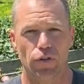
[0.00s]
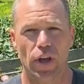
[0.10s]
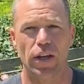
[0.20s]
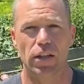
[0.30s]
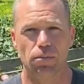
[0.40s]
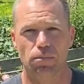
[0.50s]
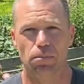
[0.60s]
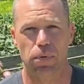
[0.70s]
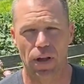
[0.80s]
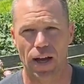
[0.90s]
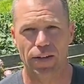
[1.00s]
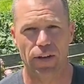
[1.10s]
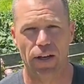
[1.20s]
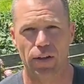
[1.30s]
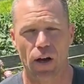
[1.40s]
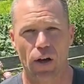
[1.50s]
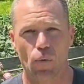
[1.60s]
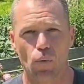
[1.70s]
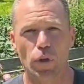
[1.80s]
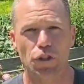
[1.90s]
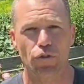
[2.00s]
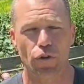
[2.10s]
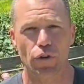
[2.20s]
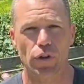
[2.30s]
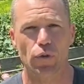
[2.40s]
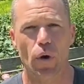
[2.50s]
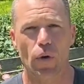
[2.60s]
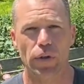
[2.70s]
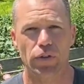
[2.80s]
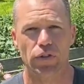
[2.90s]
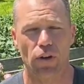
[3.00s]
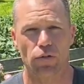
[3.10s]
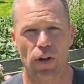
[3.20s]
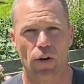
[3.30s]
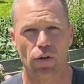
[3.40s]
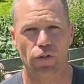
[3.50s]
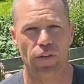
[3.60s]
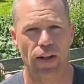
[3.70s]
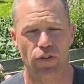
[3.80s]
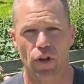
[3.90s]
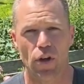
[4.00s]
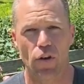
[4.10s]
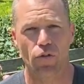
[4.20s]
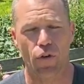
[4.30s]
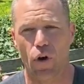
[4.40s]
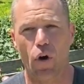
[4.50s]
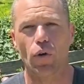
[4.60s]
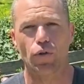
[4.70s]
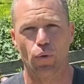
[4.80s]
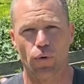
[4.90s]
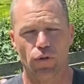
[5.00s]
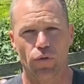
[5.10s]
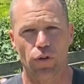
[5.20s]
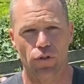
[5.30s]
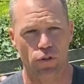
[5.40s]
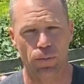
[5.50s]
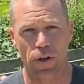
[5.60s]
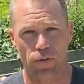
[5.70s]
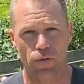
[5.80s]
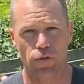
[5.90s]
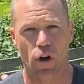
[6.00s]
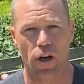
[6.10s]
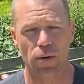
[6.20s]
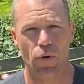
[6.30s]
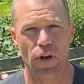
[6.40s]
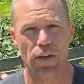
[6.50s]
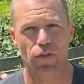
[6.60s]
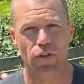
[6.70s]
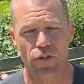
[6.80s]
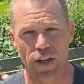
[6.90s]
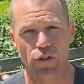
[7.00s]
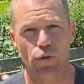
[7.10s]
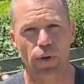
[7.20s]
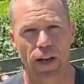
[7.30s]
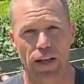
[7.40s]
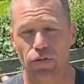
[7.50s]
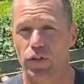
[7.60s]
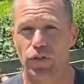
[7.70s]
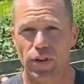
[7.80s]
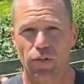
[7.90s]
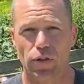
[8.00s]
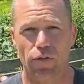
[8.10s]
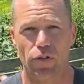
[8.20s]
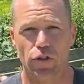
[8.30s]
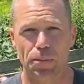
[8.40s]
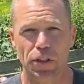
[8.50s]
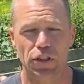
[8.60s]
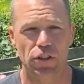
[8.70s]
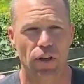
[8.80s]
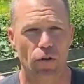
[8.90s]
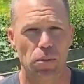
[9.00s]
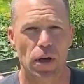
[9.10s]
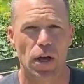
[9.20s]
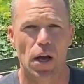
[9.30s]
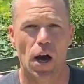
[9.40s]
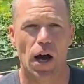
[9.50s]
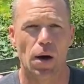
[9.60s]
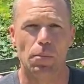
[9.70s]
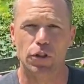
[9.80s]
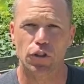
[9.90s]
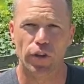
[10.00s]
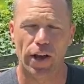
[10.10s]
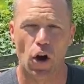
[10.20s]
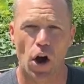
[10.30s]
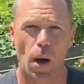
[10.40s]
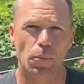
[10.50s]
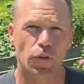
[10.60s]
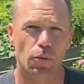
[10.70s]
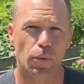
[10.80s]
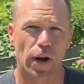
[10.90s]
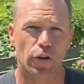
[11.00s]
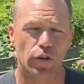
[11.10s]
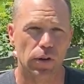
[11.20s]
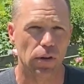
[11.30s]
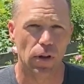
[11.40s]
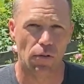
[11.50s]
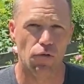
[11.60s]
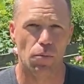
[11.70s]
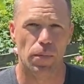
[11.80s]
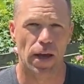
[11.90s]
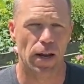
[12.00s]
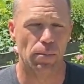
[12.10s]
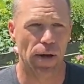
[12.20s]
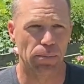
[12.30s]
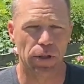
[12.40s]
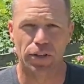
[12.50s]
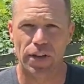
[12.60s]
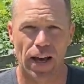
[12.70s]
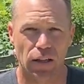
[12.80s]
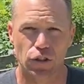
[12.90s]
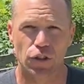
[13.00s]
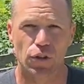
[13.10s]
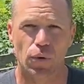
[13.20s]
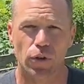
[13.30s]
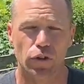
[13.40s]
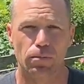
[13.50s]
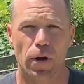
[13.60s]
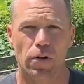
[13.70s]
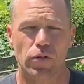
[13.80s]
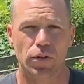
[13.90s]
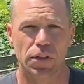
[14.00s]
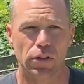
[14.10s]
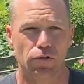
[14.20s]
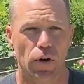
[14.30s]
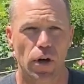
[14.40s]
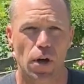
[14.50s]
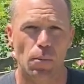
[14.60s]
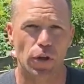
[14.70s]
any plant I wish for you to grow, it's sunflowers, and that's for all sorts of reasons. But talking about aphids, they do get aphids, several different species of them, but just like hops, the predators love them, and it might be a texture or a smell of the leaf, but